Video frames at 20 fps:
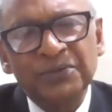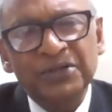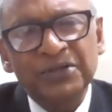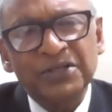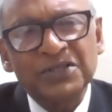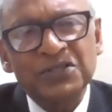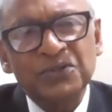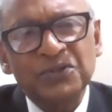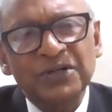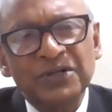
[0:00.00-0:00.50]

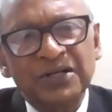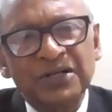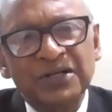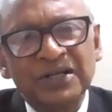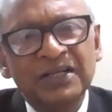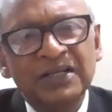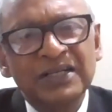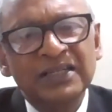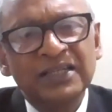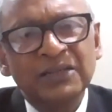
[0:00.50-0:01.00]
because you are
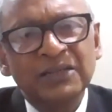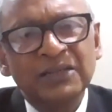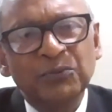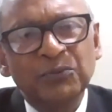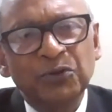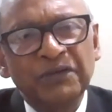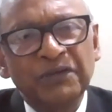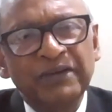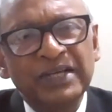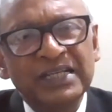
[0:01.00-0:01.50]
then
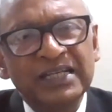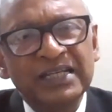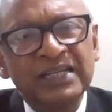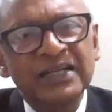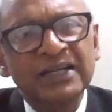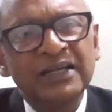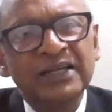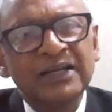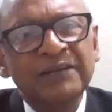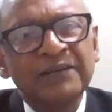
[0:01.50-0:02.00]
motivating